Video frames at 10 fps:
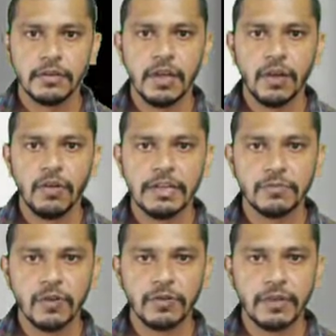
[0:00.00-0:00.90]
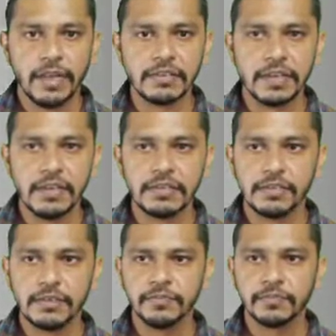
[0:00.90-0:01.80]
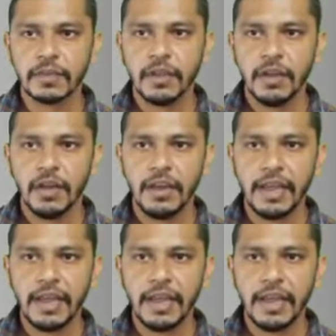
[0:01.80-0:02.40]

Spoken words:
Now let's move on to next case. A